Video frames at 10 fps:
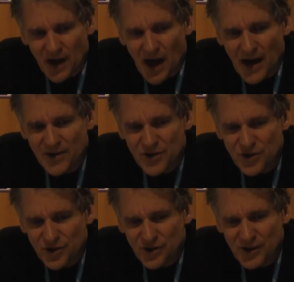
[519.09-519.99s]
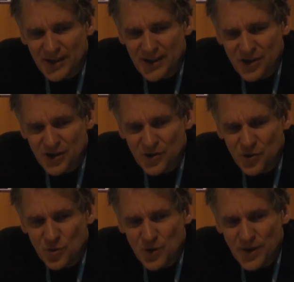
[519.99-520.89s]
I certainly
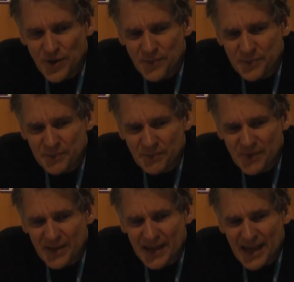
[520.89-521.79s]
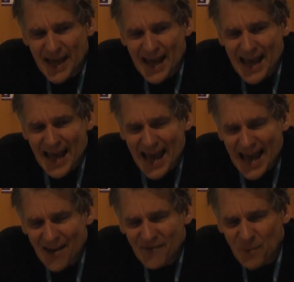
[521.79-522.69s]
do
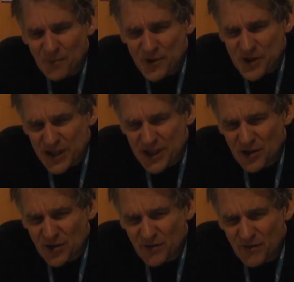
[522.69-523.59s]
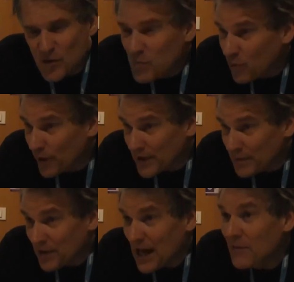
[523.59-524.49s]
have a particular viewpoint
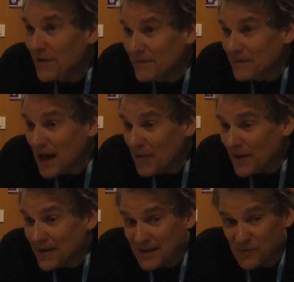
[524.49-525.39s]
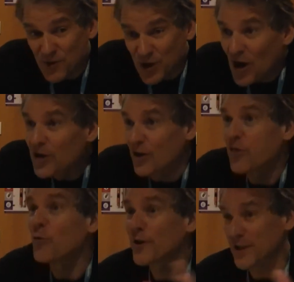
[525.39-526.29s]
about how I regard
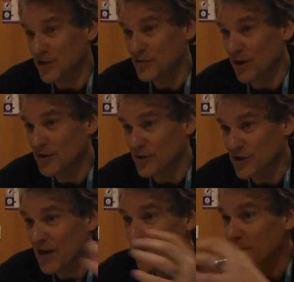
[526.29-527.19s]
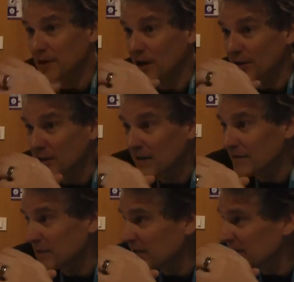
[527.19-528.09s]
authority structures, how I regard
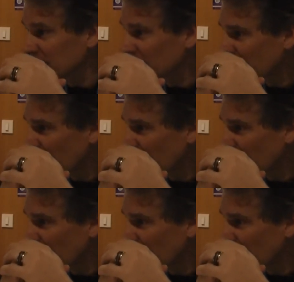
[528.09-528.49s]
governments.